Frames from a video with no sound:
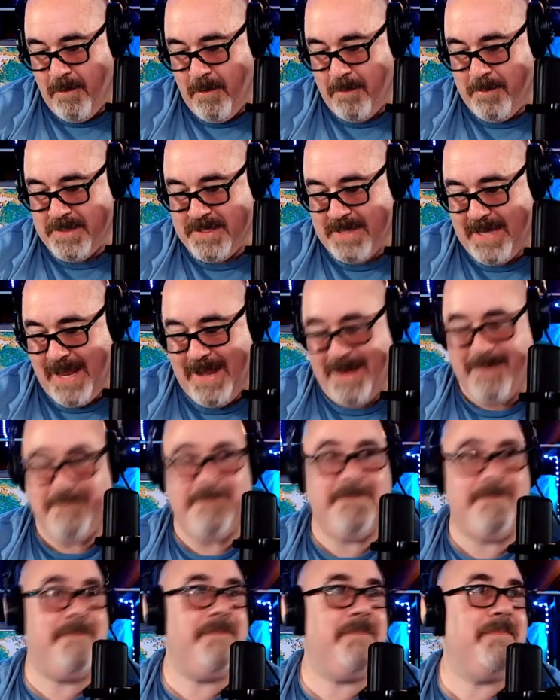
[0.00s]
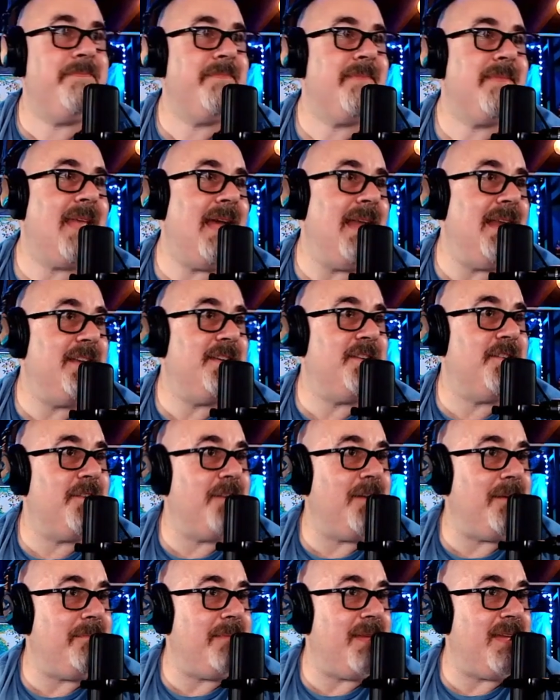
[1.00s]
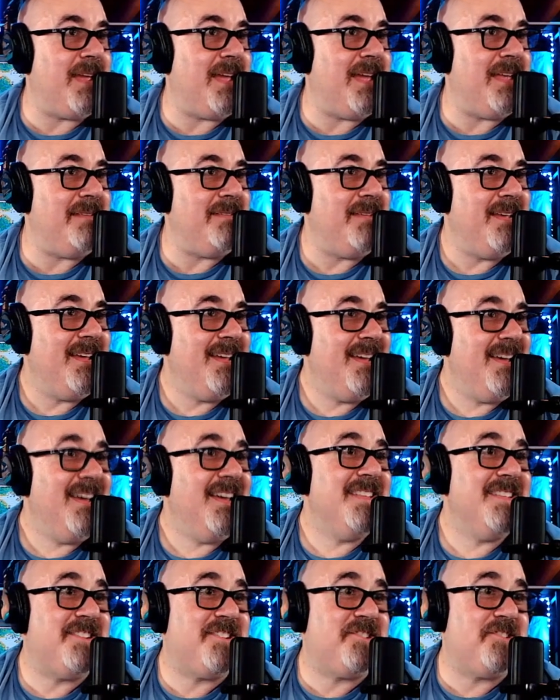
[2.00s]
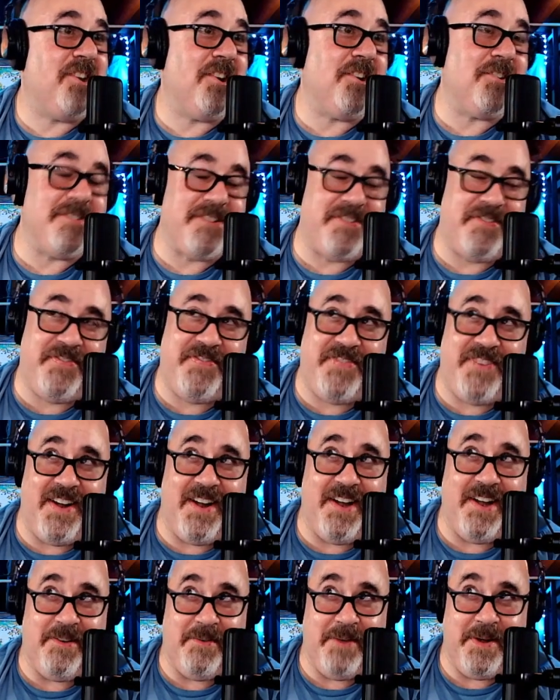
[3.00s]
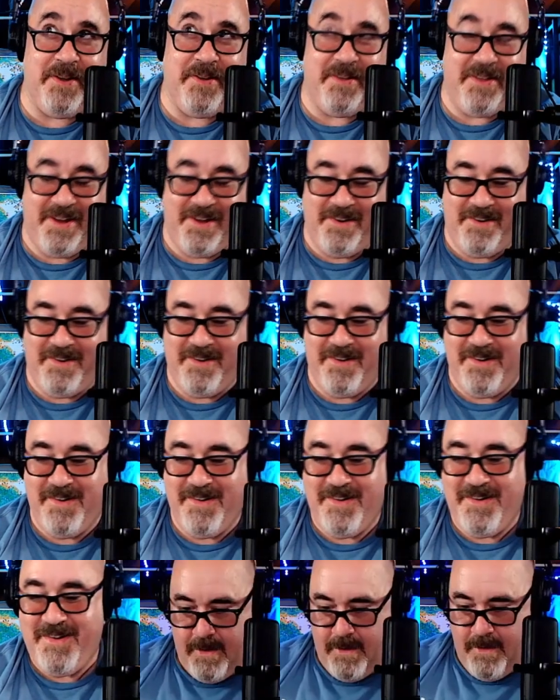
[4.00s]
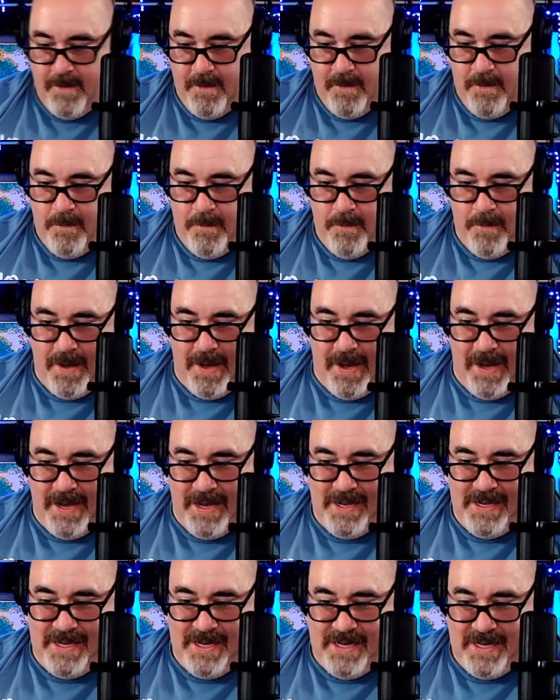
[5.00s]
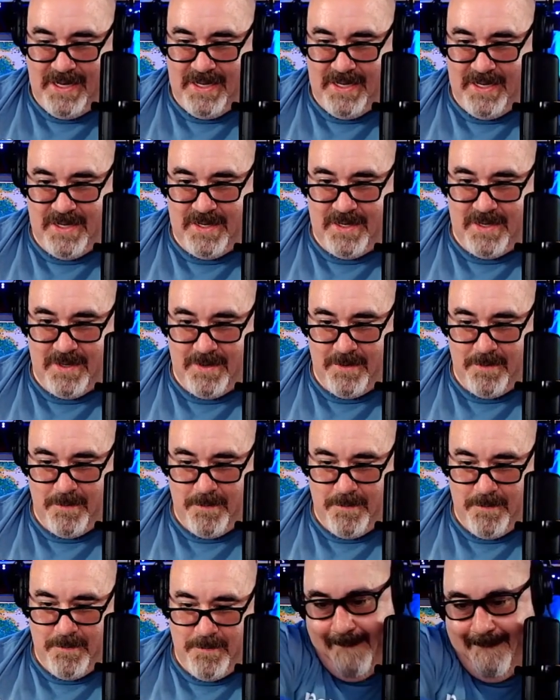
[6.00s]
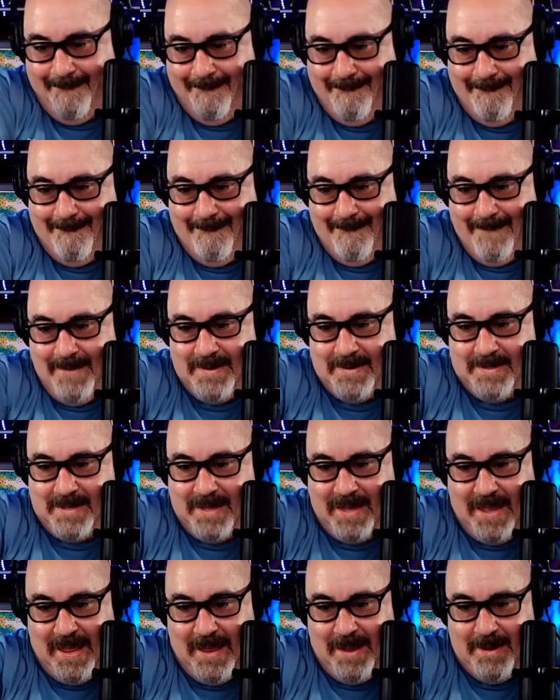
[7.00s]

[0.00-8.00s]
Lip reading: So, yeah. You have made it to the end, so I think you should give yourself a little pat on the back.